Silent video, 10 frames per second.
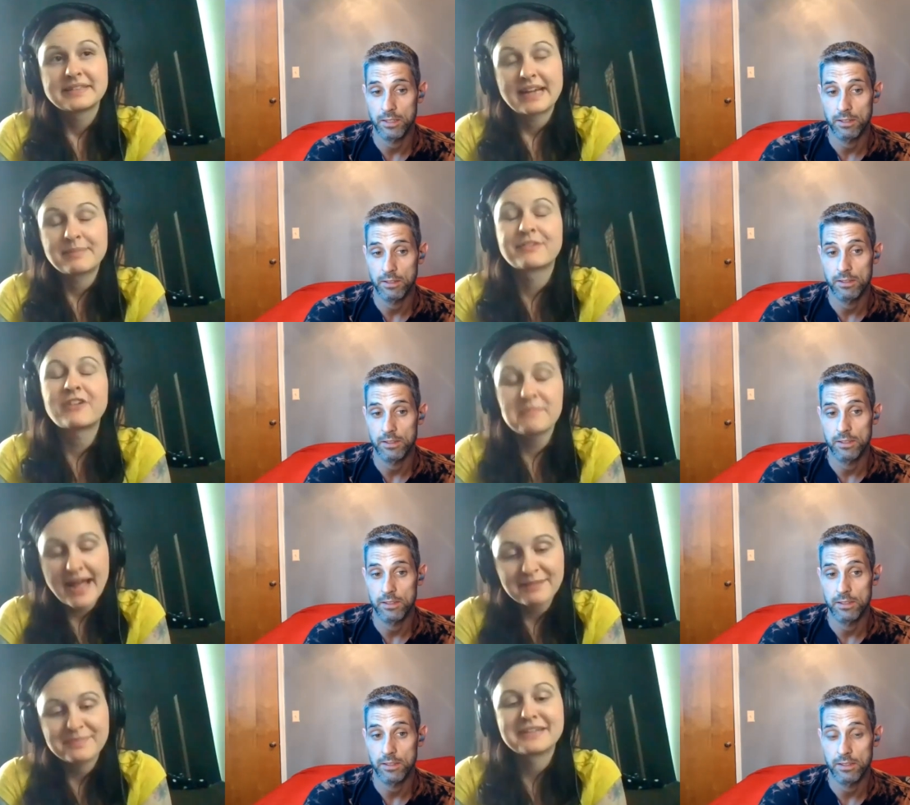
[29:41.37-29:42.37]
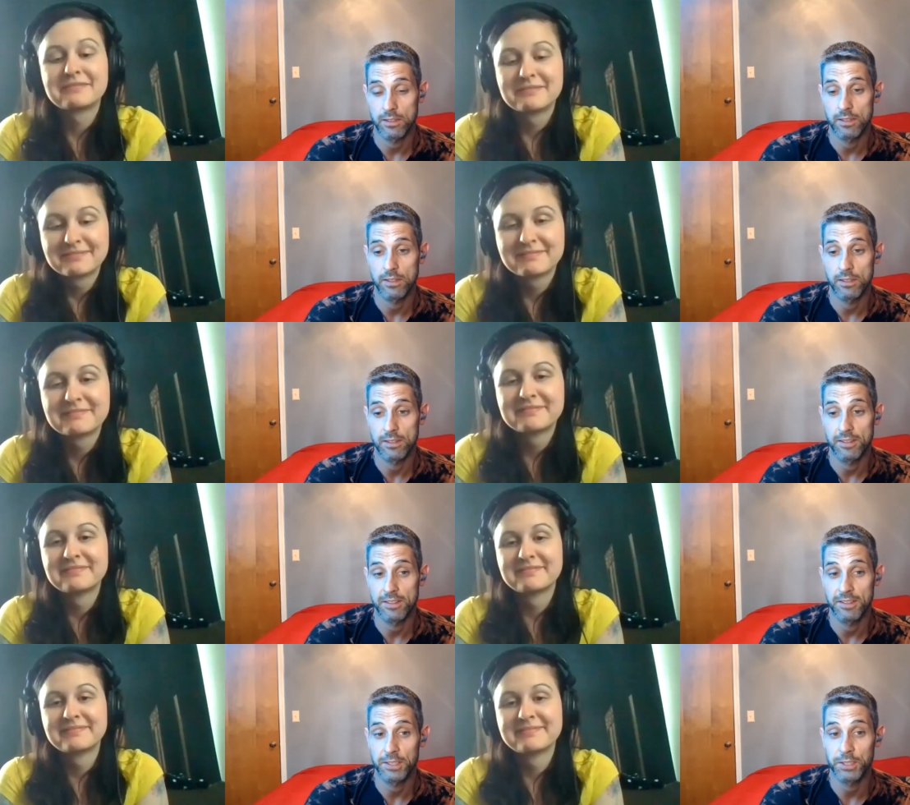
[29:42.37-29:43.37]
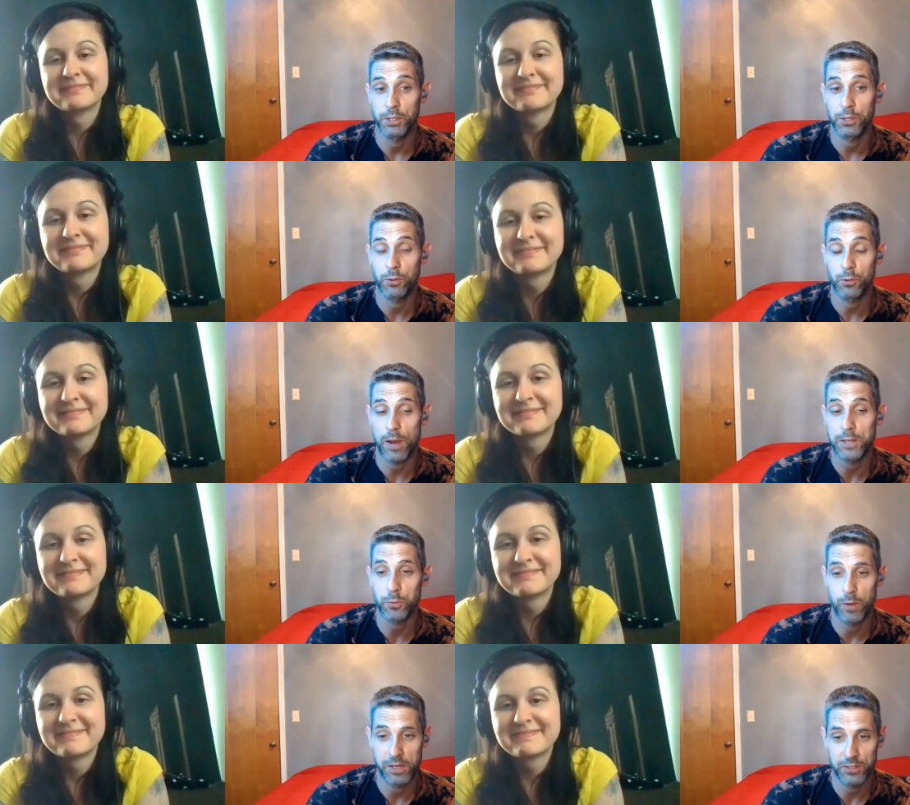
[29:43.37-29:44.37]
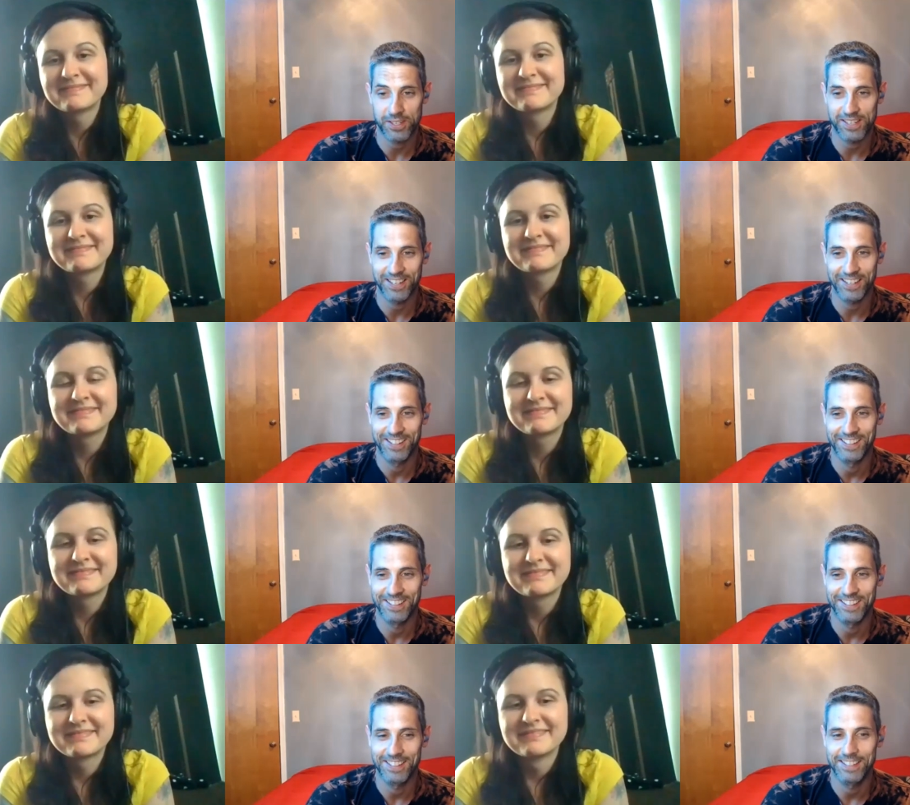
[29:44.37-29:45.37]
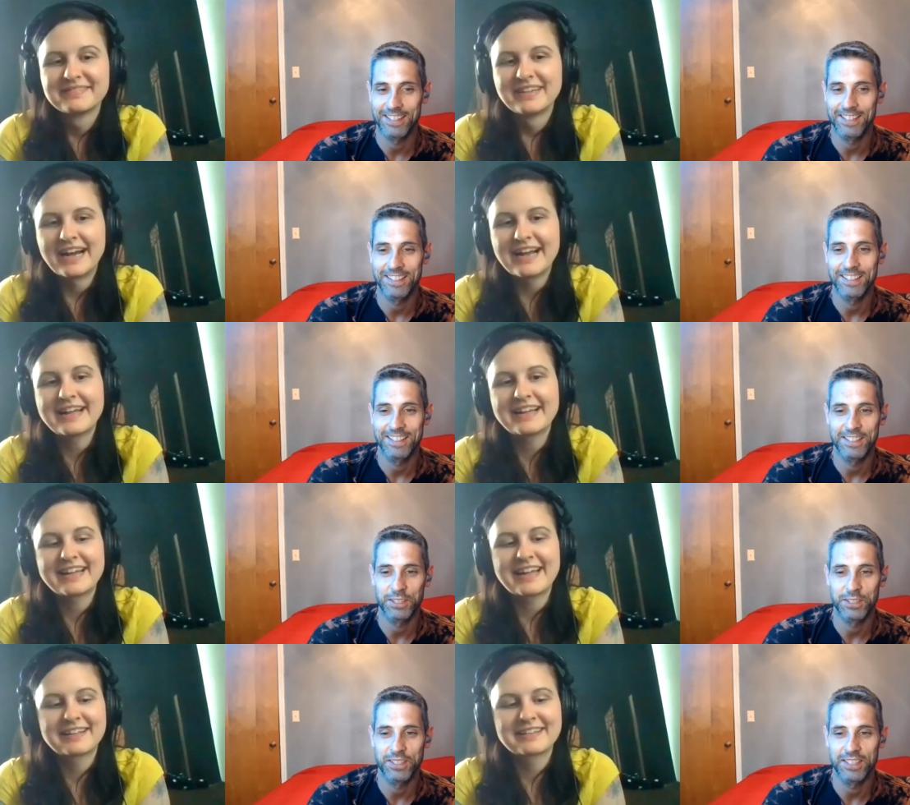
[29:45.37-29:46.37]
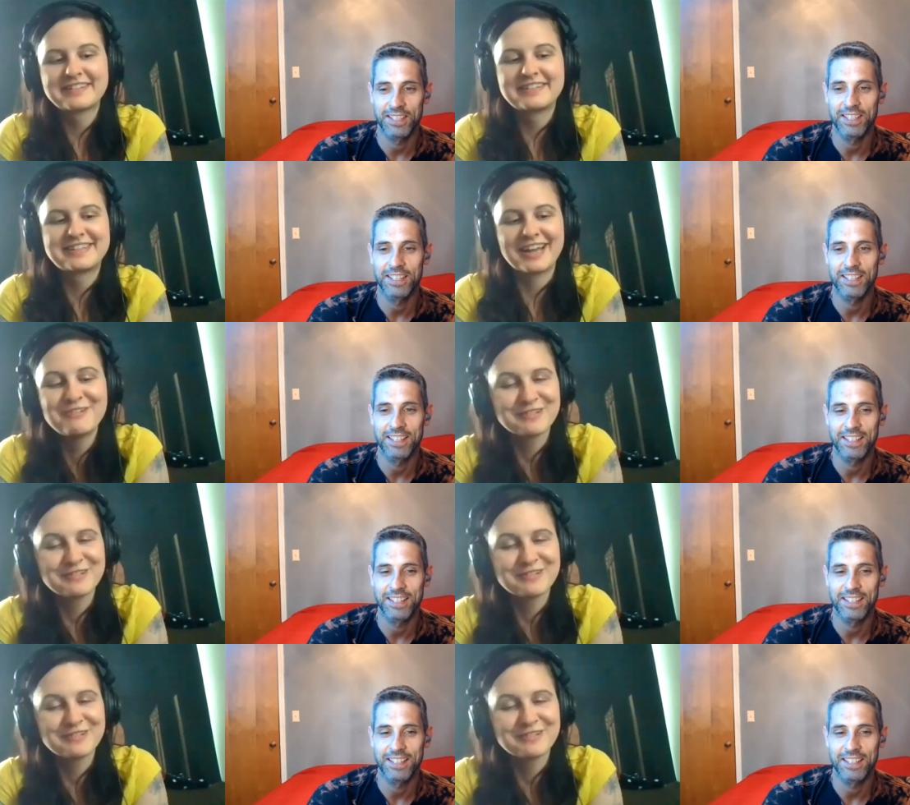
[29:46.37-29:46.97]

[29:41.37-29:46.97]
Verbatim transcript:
Speaker 1: I prefer Madman.
Speaker 2: Graduation Day.
Speaker 1: I don't